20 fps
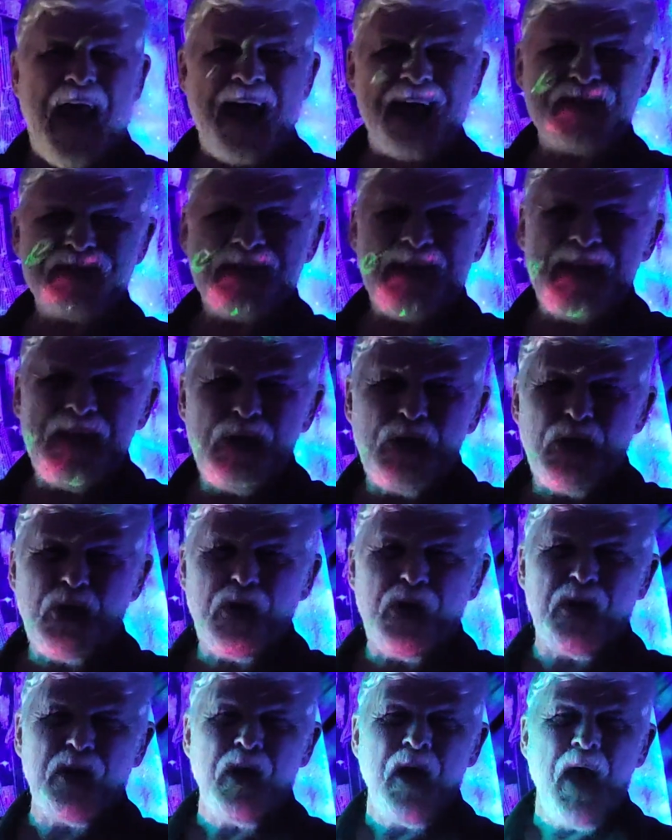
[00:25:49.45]
as
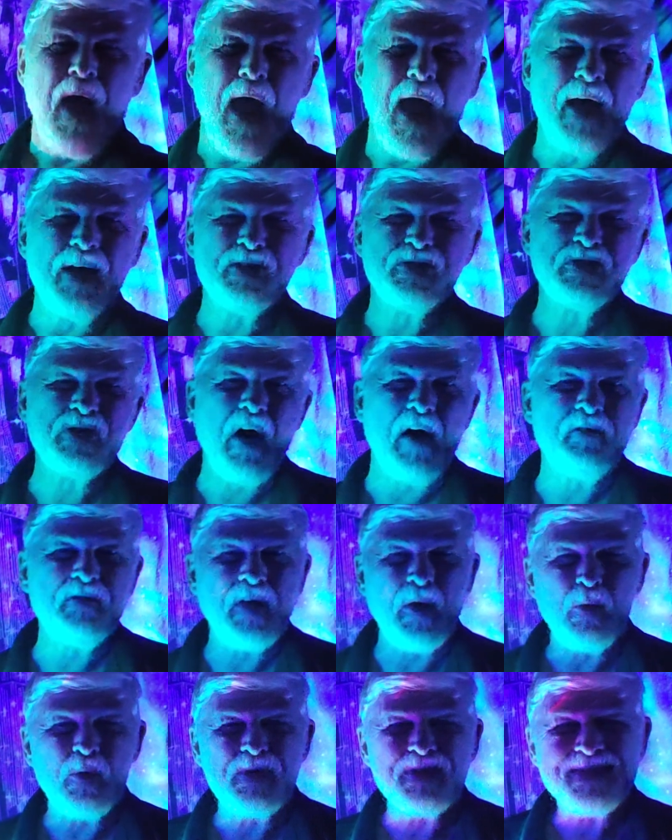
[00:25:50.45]
literal and stuff
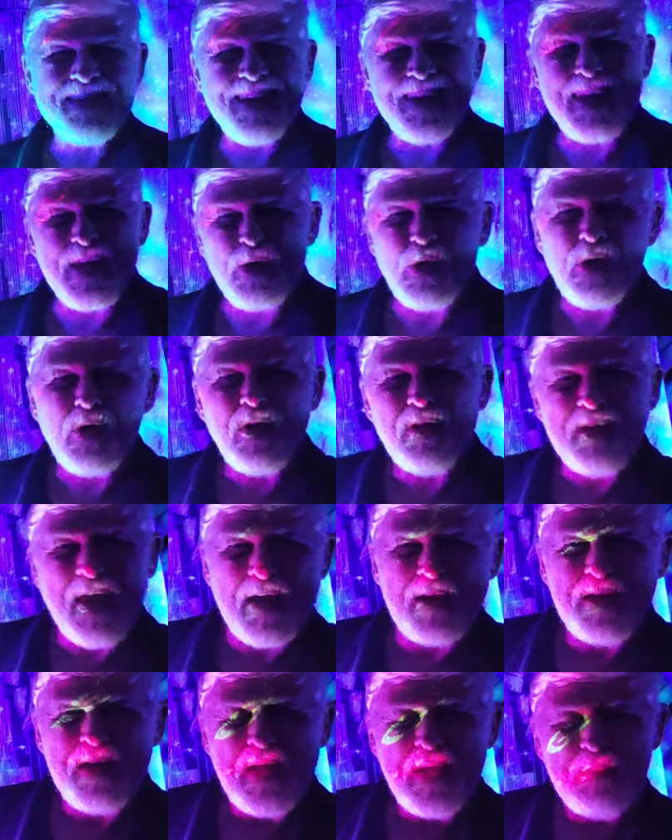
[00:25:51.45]
that was literal
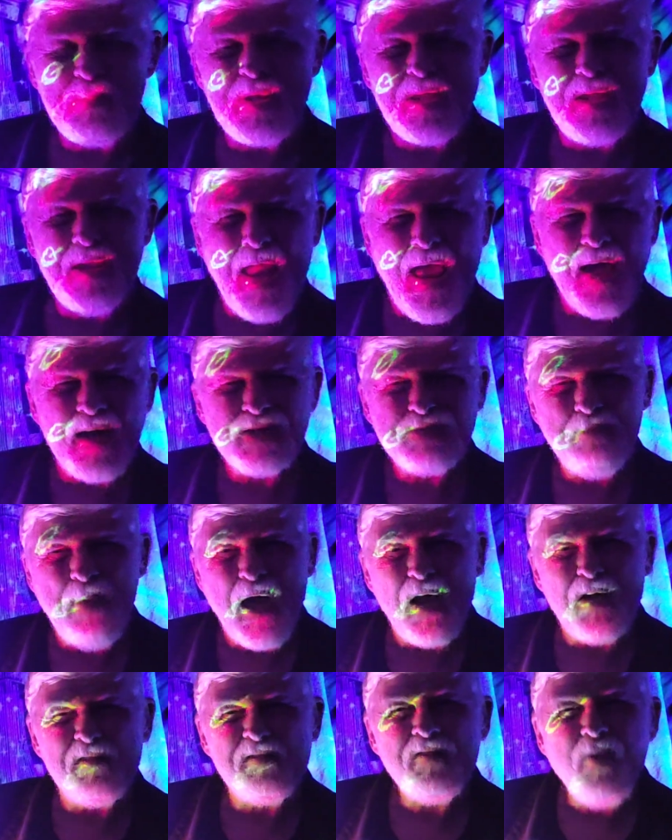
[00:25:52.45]
they deemed it as
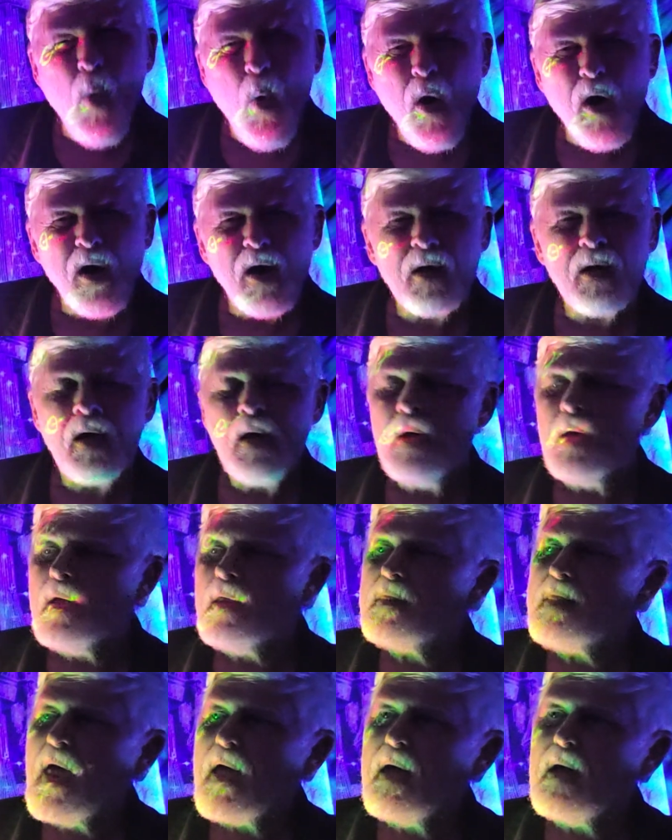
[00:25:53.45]
metaphoric
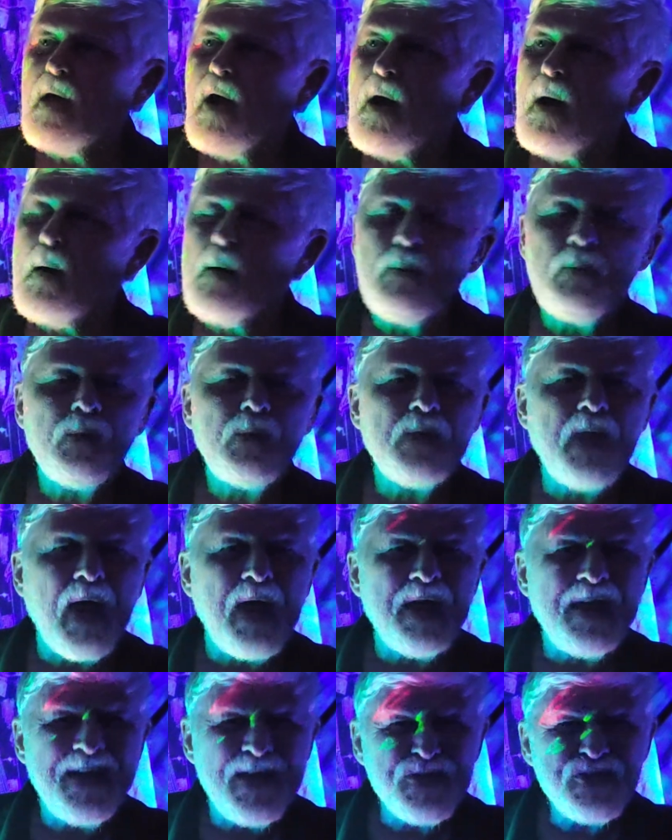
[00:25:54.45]
they, uh,
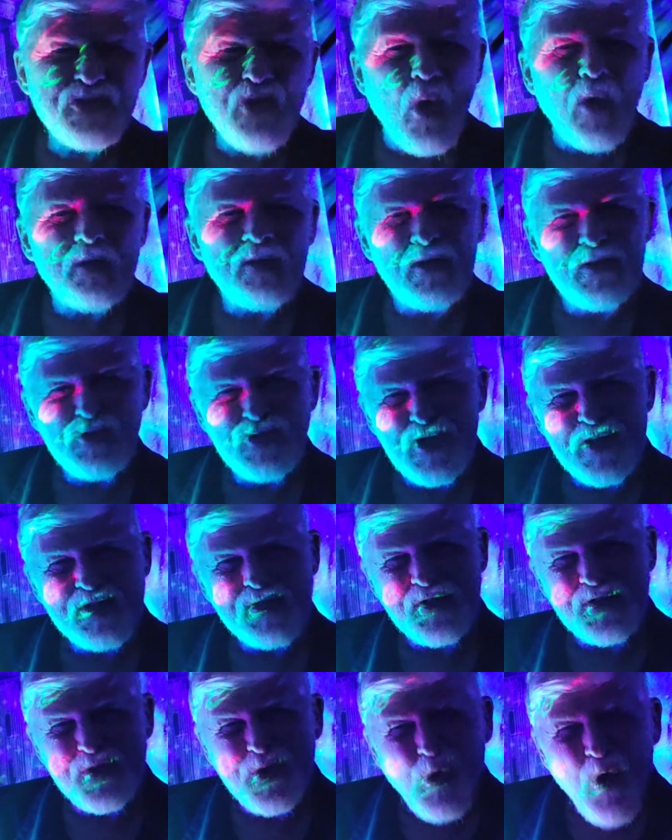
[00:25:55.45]
they insulted
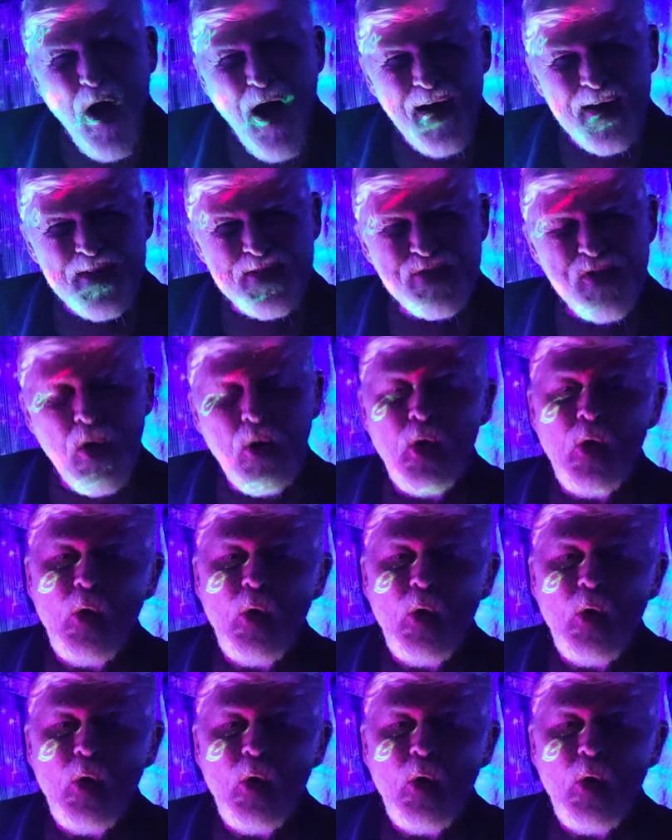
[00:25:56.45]
Jesus Christ